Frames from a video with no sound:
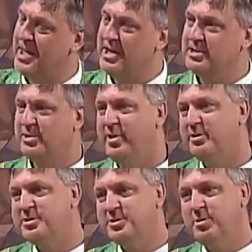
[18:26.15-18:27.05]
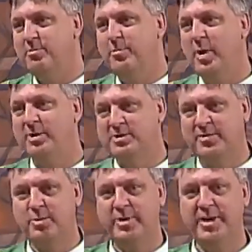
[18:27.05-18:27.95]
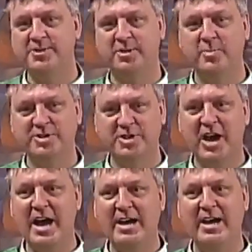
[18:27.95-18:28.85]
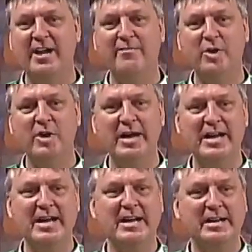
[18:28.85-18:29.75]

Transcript: So there are certain parts of creation which God never